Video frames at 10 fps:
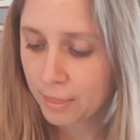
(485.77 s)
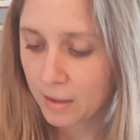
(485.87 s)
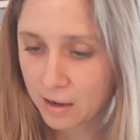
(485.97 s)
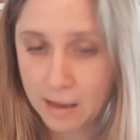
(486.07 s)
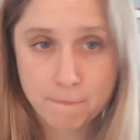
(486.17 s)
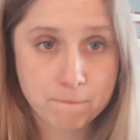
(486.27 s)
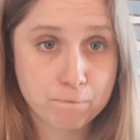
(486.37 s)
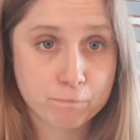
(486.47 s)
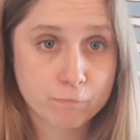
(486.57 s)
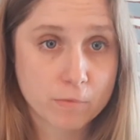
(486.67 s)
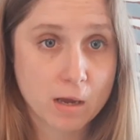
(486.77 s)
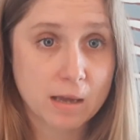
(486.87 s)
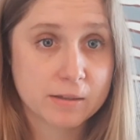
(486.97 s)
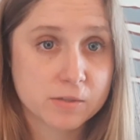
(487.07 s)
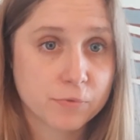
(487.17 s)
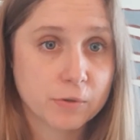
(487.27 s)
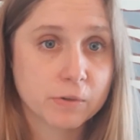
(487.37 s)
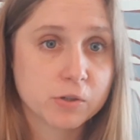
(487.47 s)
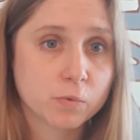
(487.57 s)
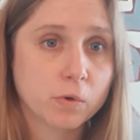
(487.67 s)
again, I got this free
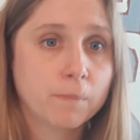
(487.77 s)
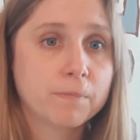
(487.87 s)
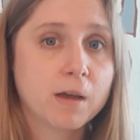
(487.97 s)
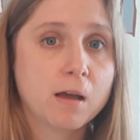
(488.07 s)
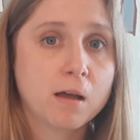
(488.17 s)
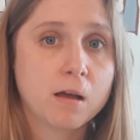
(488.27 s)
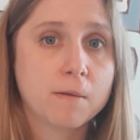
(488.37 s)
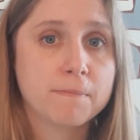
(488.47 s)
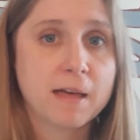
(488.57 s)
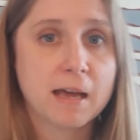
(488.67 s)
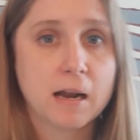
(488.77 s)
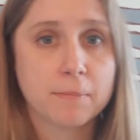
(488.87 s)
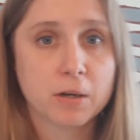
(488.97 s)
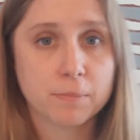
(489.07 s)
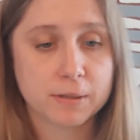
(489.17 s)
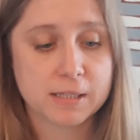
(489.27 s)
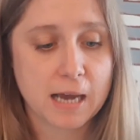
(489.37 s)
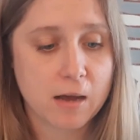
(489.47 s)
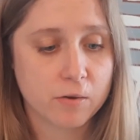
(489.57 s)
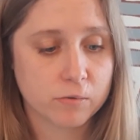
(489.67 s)
ritual that I'm going to put
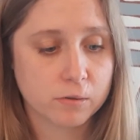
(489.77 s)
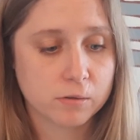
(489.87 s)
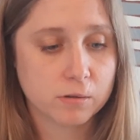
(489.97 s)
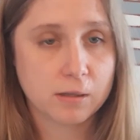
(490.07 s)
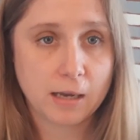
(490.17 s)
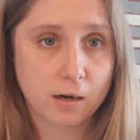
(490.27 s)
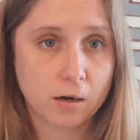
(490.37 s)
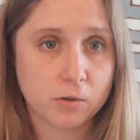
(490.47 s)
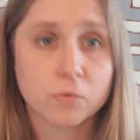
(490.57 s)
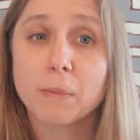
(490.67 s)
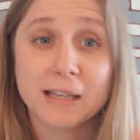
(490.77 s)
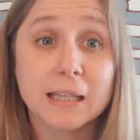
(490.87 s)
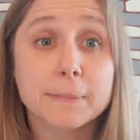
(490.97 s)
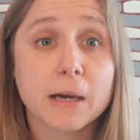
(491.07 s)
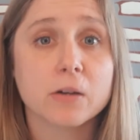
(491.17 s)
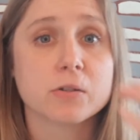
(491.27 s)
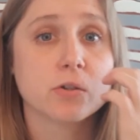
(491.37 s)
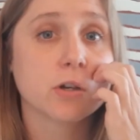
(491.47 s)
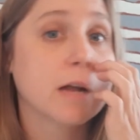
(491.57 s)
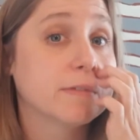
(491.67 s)
down there, my email. So
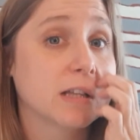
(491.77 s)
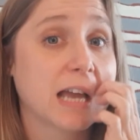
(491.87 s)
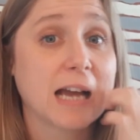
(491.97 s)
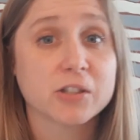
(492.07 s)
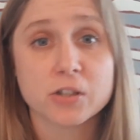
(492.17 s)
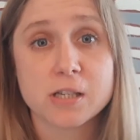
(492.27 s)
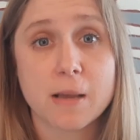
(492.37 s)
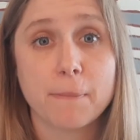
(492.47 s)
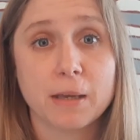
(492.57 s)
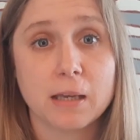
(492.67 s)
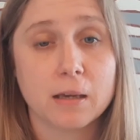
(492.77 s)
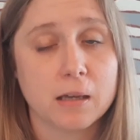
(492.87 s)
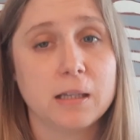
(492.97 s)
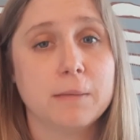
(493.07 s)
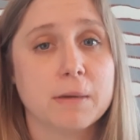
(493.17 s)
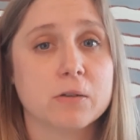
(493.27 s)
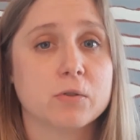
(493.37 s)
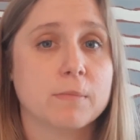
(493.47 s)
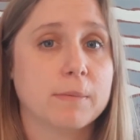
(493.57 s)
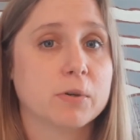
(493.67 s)
you're going to have to, like, actually send me an email
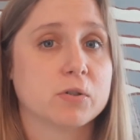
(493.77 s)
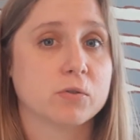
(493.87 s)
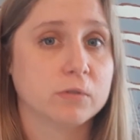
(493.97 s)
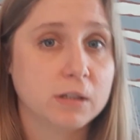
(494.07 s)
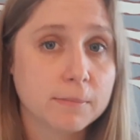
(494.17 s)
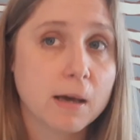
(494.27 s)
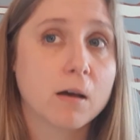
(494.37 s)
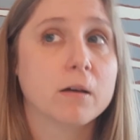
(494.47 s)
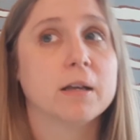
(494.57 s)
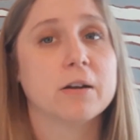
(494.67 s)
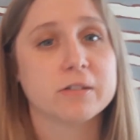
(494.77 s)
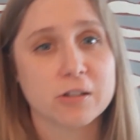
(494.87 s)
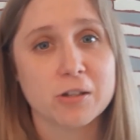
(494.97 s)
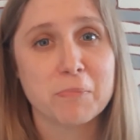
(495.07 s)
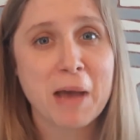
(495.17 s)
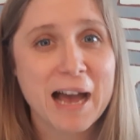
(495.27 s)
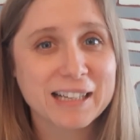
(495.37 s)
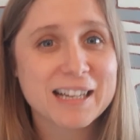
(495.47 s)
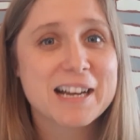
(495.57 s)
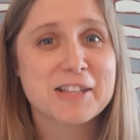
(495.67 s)
to my personal email, and I'll send it
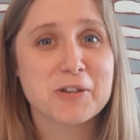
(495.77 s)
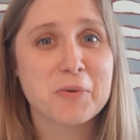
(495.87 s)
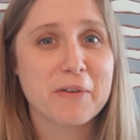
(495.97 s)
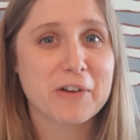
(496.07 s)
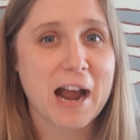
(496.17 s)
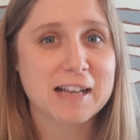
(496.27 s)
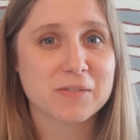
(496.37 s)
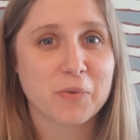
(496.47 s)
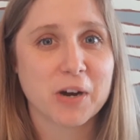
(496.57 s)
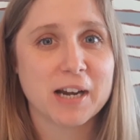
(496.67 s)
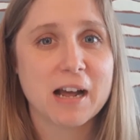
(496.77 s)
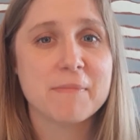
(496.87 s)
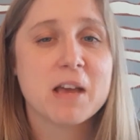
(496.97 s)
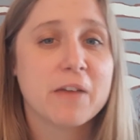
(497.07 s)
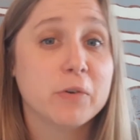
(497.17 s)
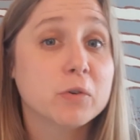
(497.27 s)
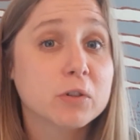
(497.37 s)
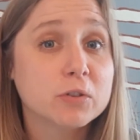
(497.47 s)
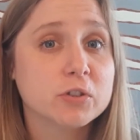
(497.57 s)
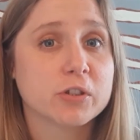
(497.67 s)
back to whoever asked for it. If you
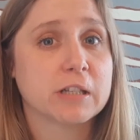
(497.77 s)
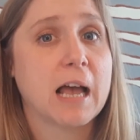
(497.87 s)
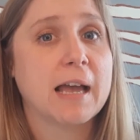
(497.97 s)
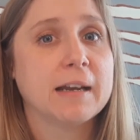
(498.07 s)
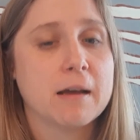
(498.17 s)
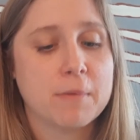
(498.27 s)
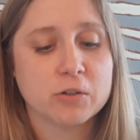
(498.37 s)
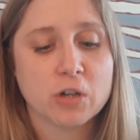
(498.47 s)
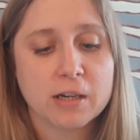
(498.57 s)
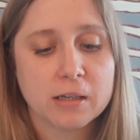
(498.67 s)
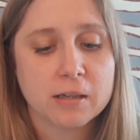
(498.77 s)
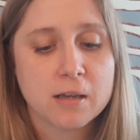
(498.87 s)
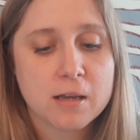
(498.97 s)
include your sign, I'll try to...